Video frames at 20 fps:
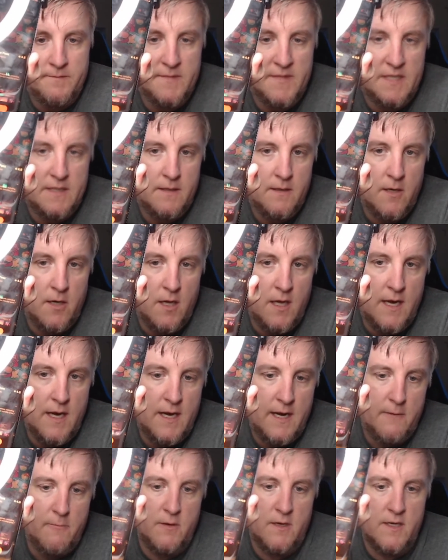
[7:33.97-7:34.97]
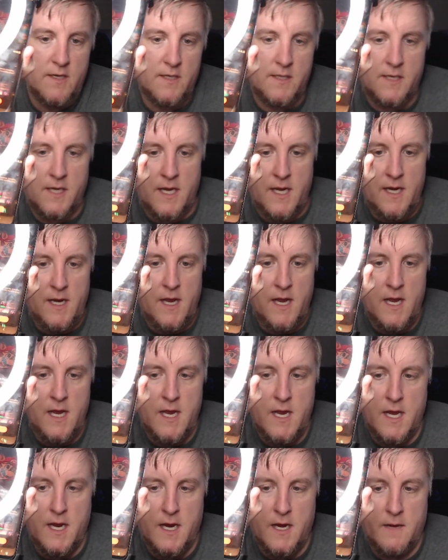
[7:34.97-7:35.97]
all I did was hit
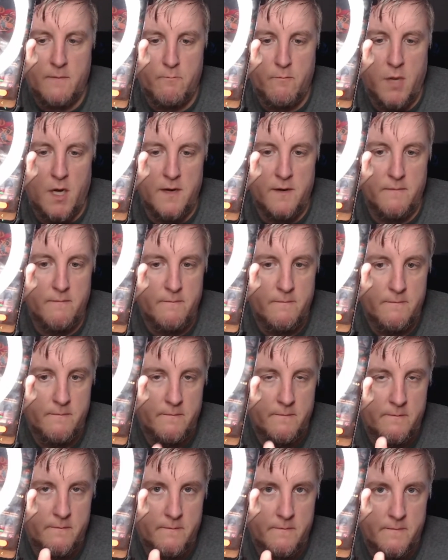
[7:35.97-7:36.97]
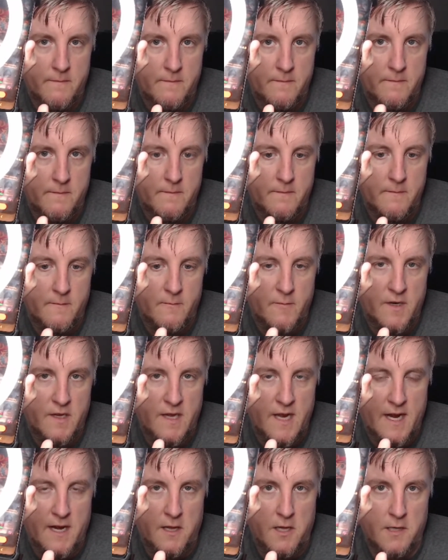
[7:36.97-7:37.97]
a button, one of the
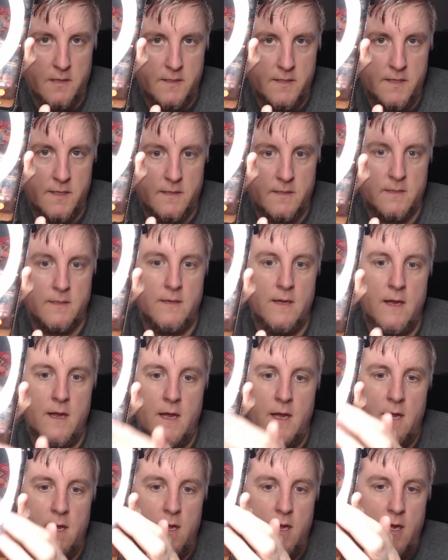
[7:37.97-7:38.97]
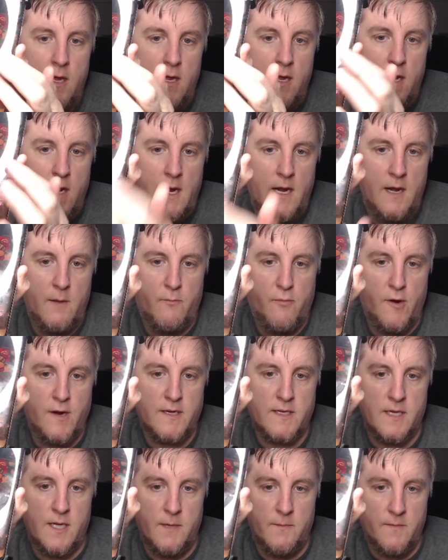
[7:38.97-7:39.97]
analog sticks. And it brings
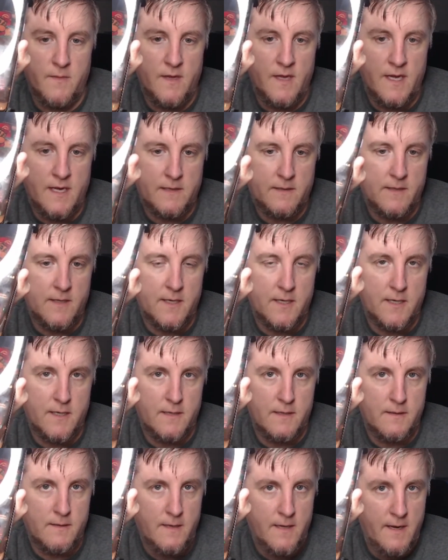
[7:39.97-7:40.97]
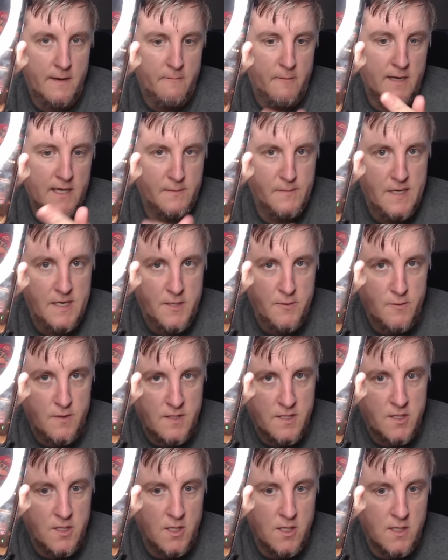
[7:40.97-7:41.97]
up that it wants me to
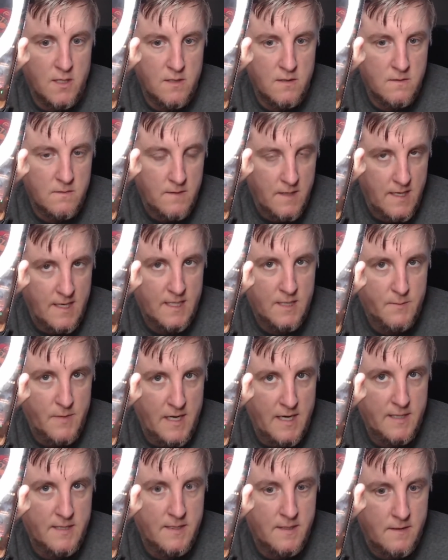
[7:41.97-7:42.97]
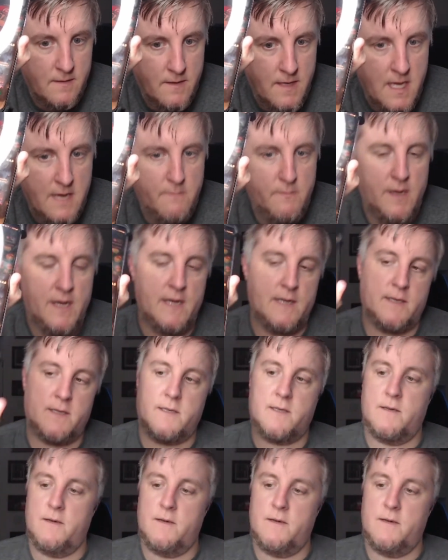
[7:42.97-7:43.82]
install Xbox Game Pass.